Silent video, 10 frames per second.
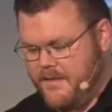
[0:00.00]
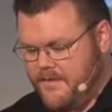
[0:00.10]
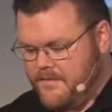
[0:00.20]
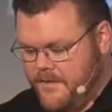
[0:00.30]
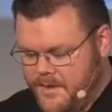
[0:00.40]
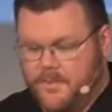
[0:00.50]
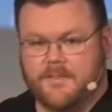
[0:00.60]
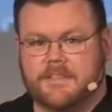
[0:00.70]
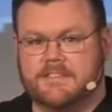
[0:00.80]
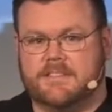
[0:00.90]
very
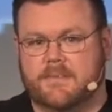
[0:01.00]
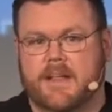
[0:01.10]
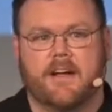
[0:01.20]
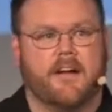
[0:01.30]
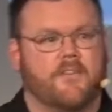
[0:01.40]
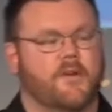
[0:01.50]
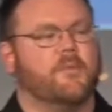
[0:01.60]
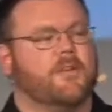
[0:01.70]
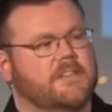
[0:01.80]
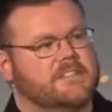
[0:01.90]
privileged to be here. I feel
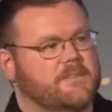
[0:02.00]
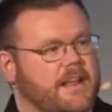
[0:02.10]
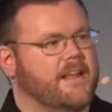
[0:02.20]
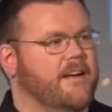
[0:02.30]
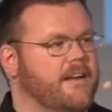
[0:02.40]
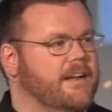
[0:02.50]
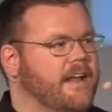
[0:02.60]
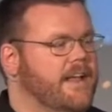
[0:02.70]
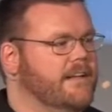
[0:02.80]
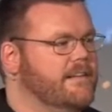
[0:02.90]
privileged to be here
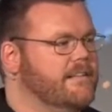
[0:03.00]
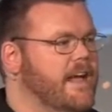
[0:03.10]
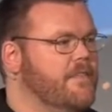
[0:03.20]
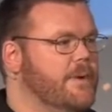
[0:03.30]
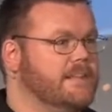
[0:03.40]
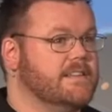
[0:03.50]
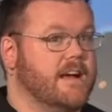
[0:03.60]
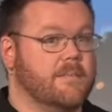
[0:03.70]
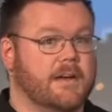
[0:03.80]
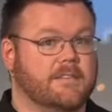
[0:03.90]
and glad that we can talk
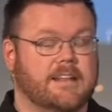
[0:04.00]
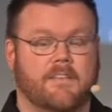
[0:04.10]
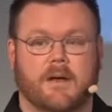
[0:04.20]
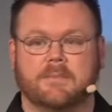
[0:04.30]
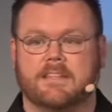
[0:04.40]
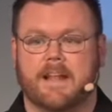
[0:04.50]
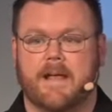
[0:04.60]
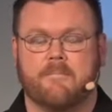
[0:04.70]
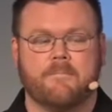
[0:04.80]
about DevOps today.